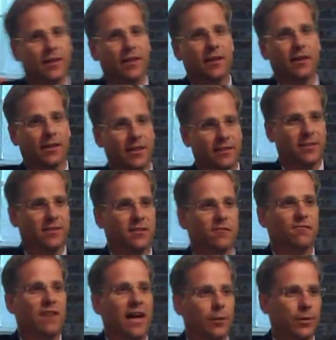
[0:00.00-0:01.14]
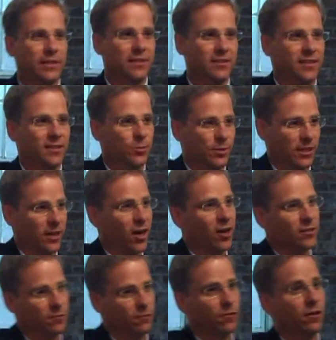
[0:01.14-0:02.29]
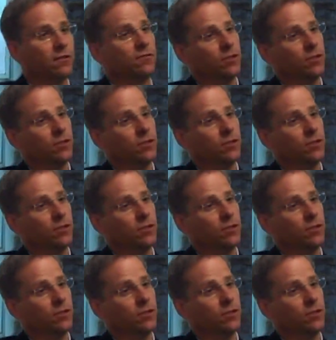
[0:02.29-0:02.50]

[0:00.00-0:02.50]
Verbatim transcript: in a consistent following distance with the cars in front of